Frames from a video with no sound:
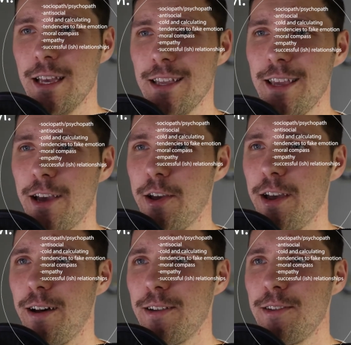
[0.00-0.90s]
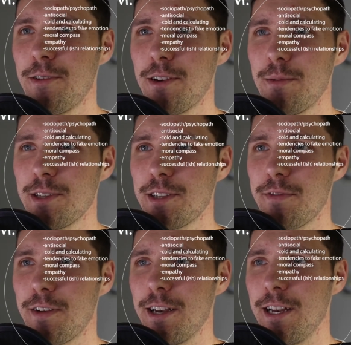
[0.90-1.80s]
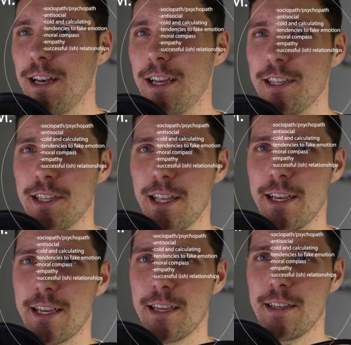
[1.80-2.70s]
Yeah, you could almost define it as like